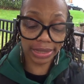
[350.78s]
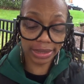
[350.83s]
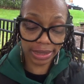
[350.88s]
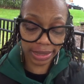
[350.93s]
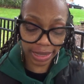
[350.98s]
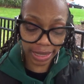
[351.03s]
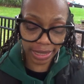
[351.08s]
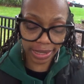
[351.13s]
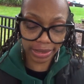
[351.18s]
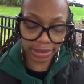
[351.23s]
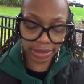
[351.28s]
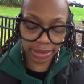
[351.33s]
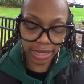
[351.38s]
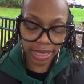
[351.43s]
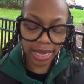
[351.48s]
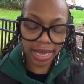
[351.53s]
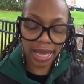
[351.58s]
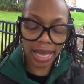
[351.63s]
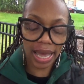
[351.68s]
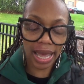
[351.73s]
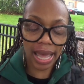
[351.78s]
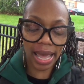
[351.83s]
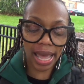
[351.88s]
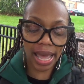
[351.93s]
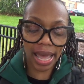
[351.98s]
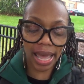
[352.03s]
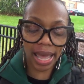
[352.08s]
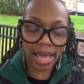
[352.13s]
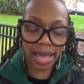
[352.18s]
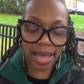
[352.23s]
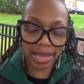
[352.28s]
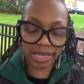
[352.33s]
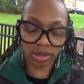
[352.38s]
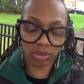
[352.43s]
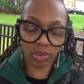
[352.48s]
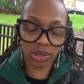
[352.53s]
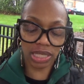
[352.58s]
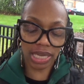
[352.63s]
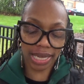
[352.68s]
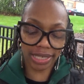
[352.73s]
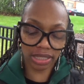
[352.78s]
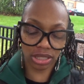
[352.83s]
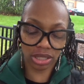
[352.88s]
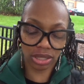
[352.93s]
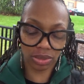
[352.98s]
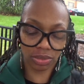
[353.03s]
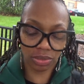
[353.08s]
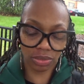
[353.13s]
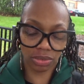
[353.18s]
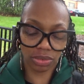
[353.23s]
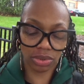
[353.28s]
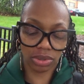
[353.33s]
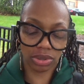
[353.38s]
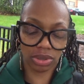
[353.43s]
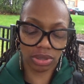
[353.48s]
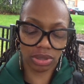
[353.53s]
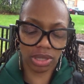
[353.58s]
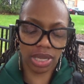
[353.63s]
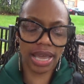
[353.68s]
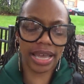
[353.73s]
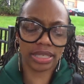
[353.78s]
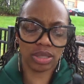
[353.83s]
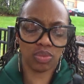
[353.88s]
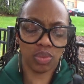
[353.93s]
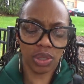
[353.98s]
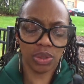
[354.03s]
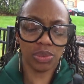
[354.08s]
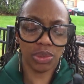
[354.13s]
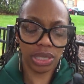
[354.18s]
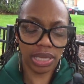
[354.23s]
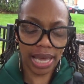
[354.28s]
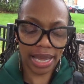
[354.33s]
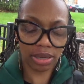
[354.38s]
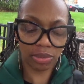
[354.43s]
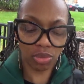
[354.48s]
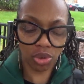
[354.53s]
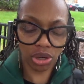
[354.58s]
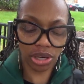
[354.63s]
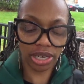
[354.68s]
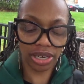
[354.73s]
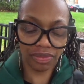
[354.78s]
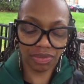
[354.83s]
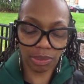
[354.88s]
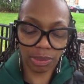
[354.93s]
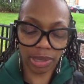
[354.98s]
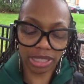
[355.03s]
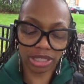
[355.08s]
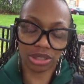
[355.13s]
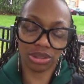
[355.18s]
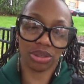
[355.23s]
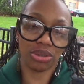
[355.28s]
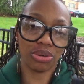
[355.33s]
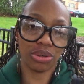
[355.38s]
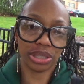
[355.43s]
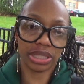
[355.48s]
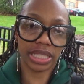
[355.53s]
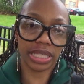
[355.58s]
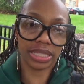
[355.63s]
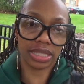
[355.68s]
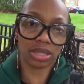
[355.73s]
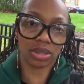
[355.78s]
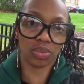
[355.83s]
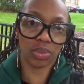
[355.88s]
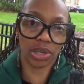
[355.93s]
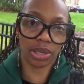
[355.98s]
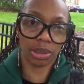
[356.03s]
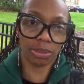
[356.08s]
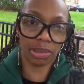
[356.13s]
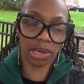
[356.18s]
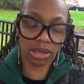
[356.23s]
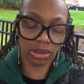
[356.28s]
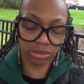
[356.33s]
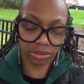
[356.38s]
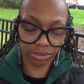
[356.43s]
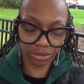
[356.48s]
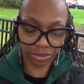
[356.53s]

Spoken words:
case, as we would like more information on Cortez's whereabouts.